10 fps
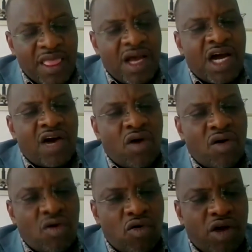
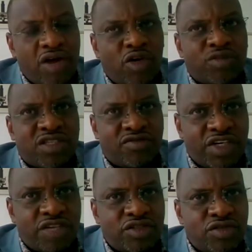Our current
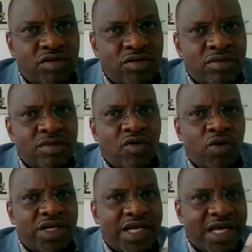observation
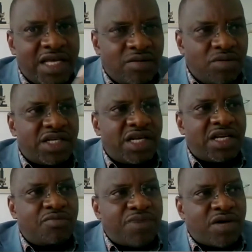with the immediate
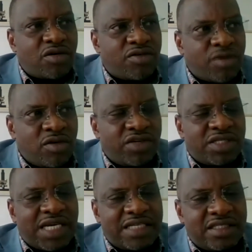impact of
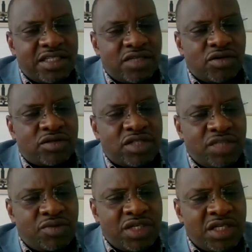COVID-19 on
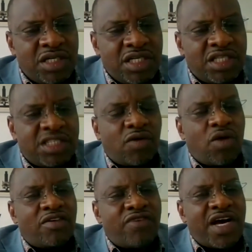TB is that
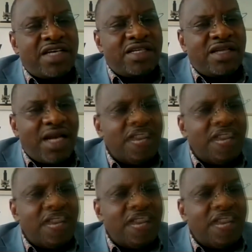we are finding less